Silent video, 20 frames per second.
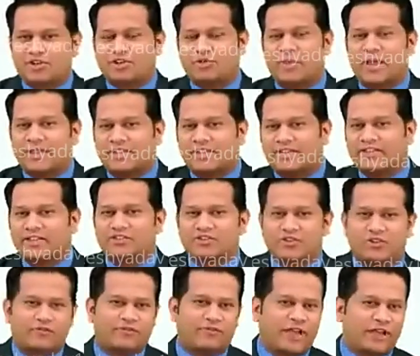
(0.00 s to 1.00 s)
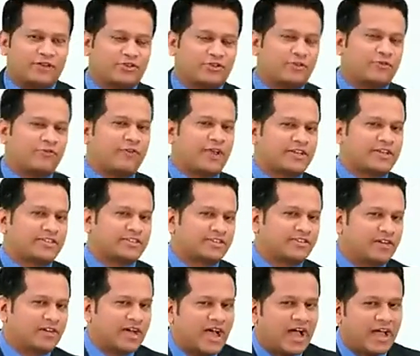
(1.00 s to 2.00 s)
numericals on Van't Hoff factor